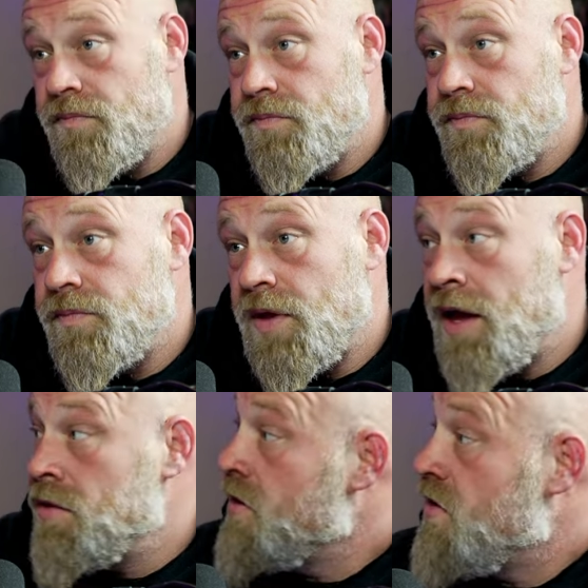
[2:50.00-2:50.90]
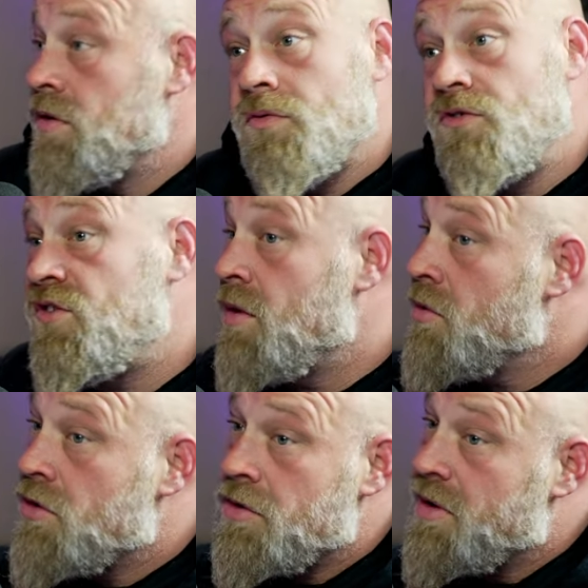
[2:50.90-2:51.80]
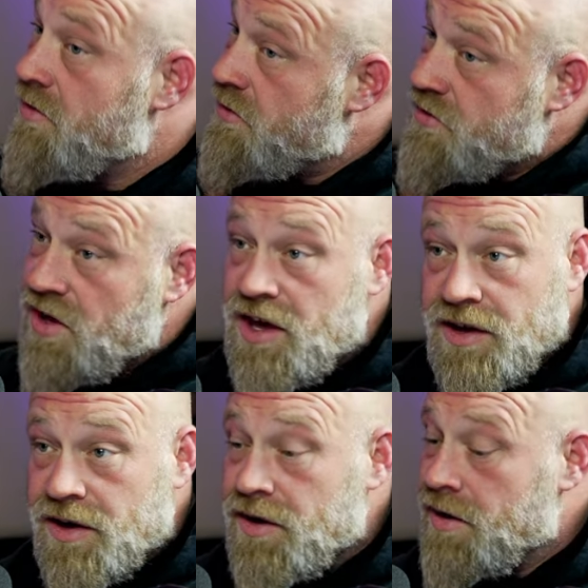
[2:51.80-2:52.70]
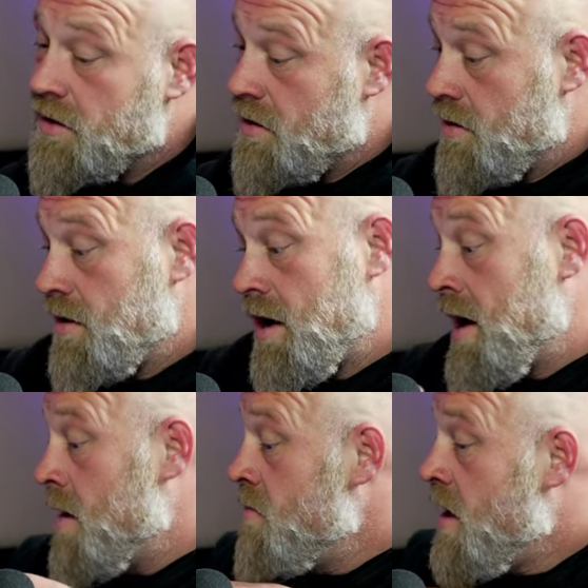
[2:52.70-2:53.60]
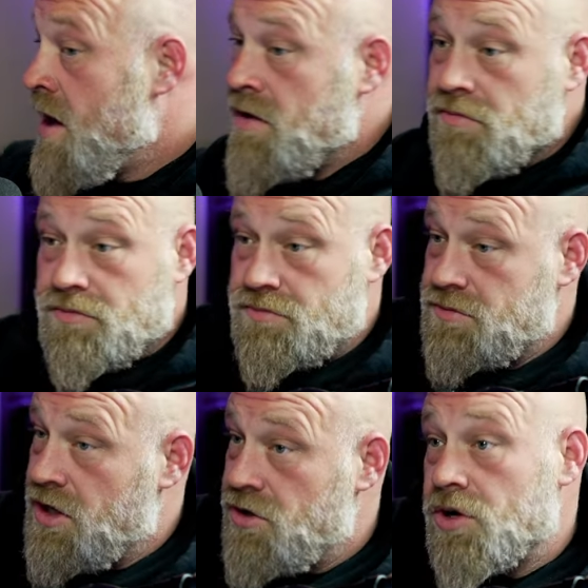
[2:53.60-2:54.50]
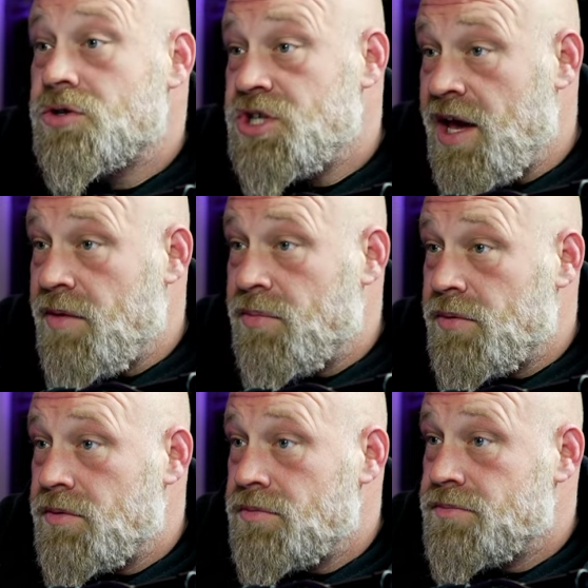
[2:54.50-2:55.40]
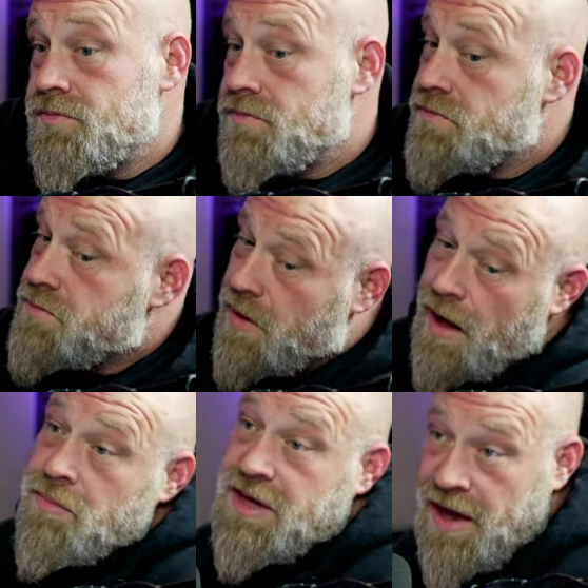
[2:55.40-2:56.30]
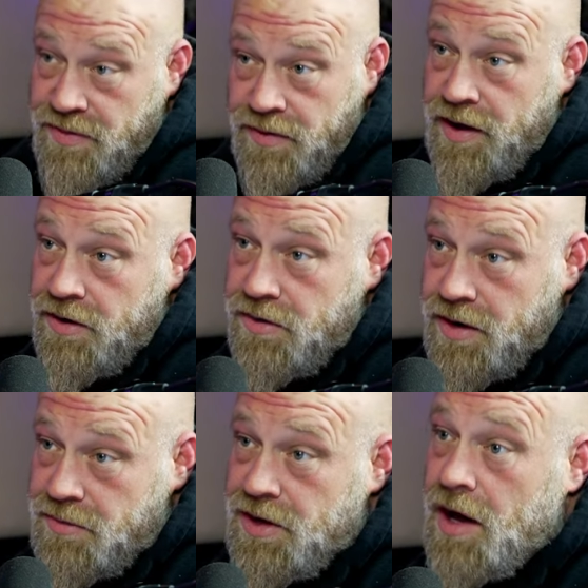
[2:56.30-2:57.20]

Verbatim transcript: Good. And listen, similar to my physique, I'm not in your shape, but I'm getting there. I mean,